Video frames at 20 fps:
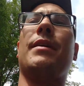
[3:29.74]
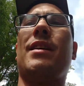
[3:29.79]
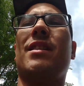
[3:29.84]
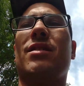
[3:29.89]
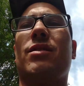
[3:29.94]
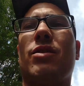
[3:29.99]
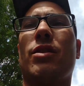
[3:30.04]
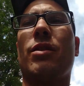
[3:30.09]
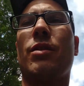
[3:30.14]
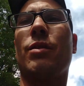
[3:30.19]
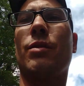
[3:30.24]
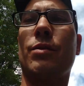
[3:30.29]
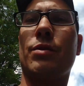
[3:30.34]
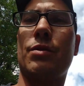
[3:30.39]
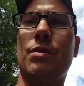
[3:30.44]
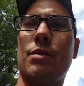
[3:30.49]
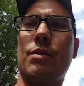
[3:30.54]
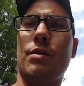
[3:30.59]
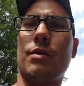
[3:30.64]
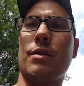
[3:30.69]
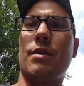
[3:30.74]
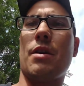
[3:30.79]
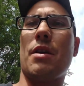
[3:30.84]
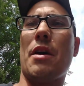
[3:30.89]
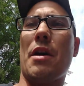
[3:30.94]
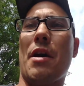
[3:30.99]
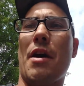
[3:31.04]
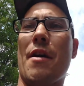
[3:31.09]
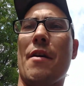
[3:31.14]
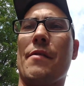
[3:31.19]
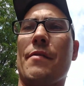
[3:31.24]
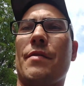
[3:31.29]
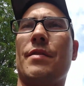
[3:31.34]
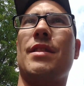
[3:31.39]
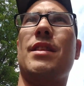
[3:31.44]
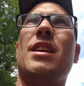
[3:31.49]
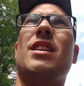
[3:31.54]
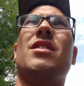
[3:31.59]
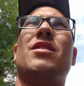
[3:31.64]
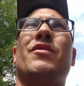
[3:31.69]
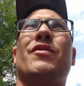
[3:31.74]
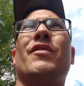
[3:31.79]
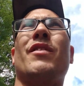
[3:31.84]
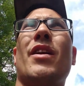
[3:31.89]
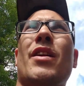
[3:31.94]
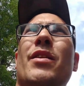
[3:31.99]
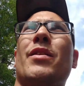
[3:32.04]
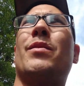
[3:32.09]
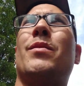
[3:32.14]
the internals of these front